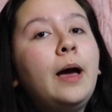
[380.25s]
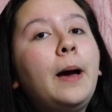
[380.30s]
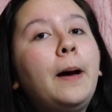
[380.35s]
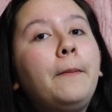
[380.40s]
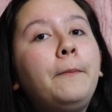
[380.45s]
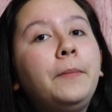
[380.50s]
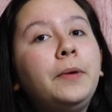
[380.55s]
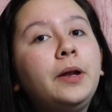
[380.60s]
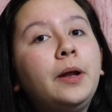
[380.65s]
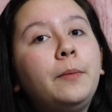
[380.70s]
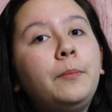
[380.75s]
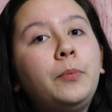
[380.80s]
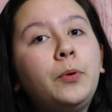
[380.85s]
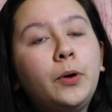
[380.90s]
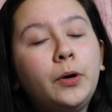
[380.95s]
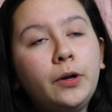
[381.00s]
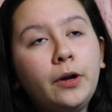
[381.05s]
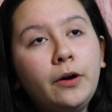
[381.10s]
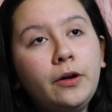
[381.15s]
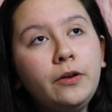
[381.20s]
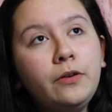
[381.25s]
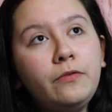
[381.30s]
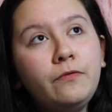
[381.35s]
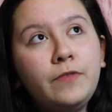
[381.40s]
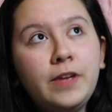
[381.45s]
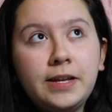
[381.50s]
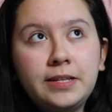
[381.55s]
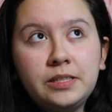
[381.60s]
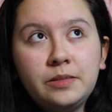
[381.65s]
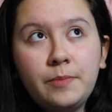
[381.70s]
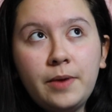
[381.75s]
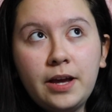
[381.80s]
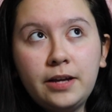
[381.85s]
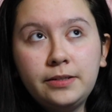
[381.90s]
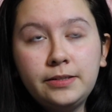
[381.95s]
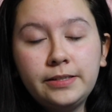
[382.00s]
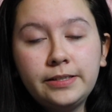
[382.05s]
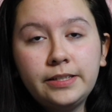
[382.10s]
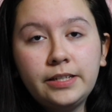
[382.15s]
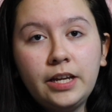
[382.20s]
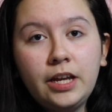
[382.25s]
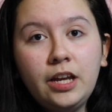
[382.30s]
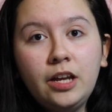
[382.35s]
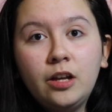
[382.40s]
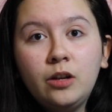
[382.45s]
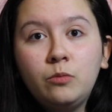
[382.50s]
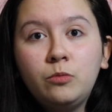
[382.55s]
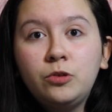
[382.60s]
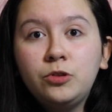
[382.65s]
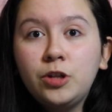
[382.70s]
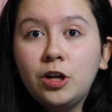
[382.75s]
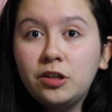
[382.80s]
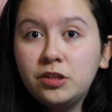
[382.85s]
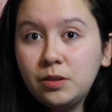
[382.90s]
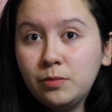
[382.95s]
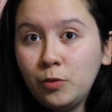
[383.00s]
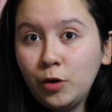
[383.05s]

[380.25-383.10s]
I'm going to put on a face mask and we'll talk some